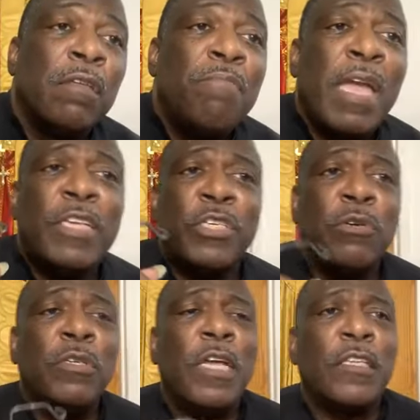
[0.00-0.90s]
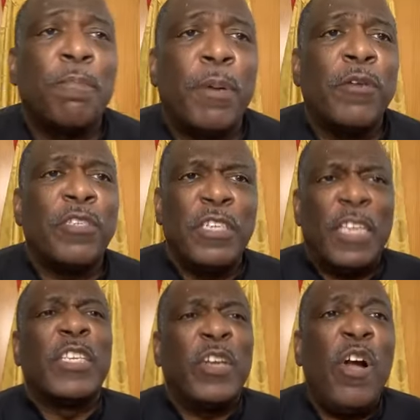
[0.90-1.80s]
make sure that the person
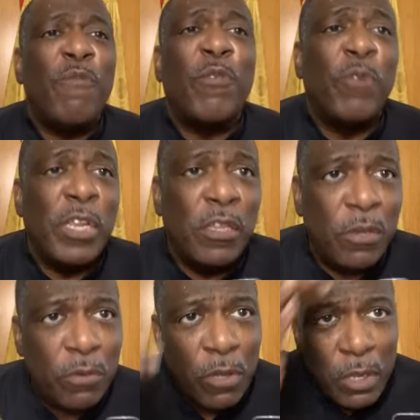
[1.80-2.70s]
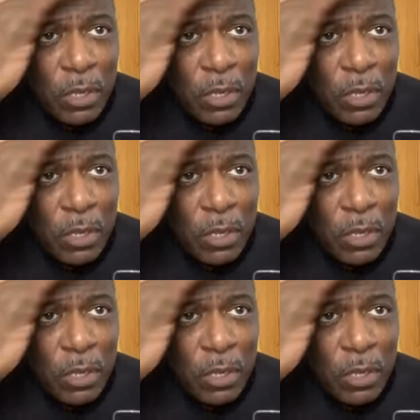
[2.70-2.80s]
that's covering you,